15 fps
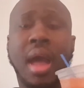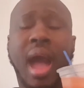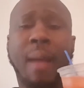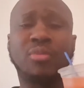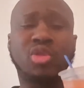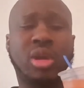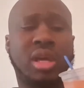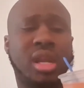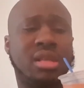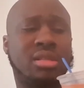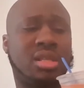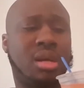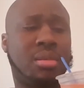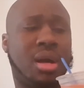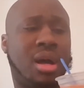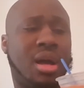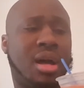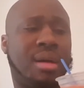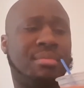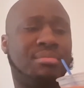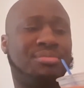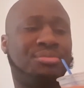I'm drinking on some
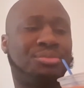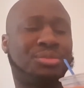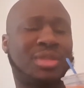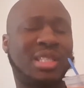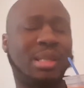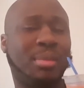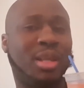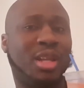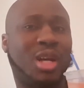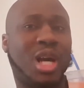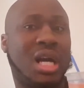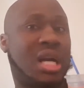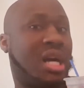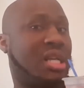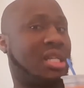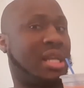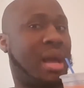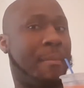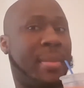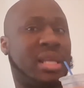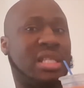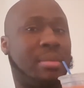um some little concussion I
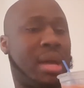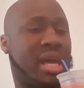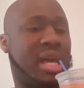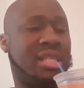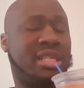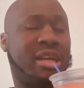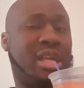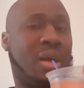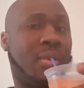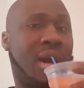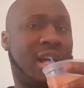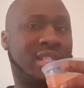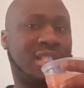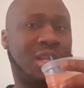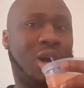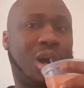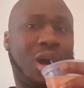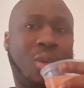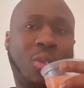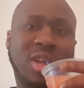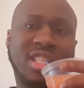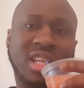mixed up. I can't tell you what's,
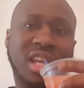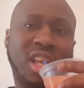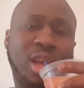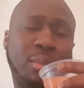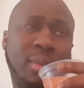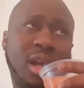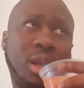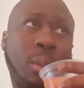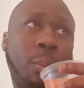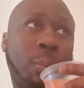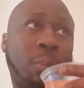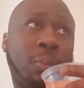what's in it, but